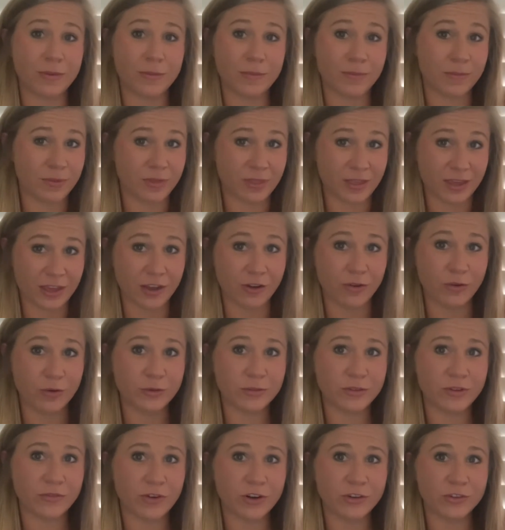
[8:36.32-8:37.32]
The heroes
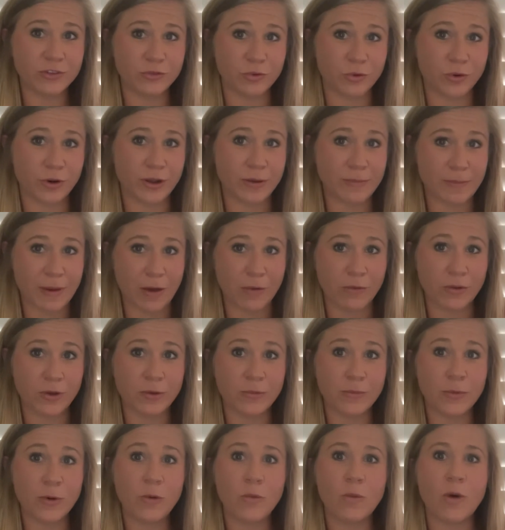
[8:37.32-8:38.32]
of our story, Maui
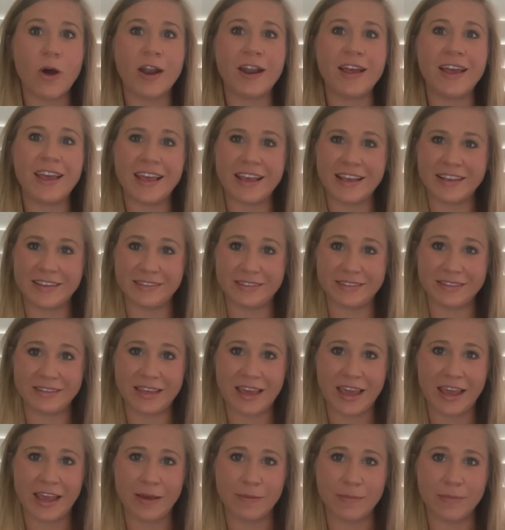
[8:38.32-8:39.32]
and Moana,
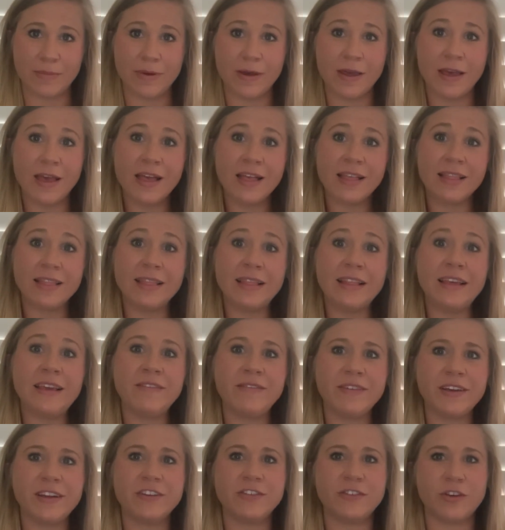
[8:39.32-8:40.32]
escape,
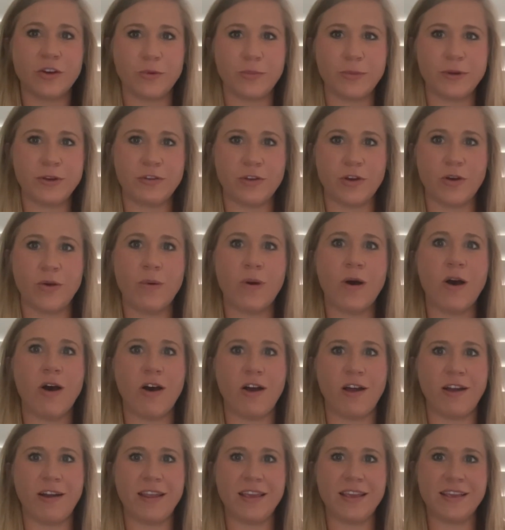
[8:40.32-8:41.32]
leaving Tamatoa
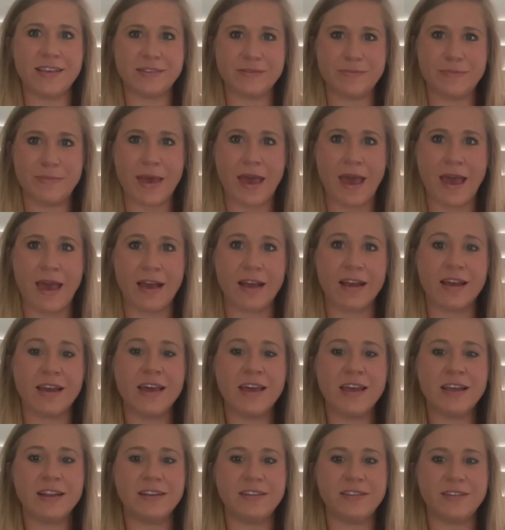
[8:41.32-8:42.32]
on his back,
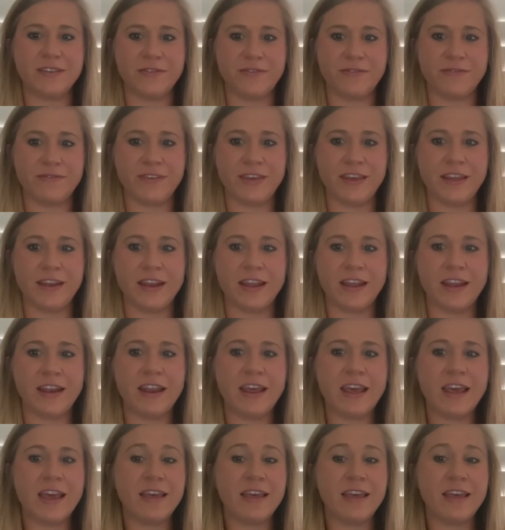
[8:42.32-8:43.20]
defeated.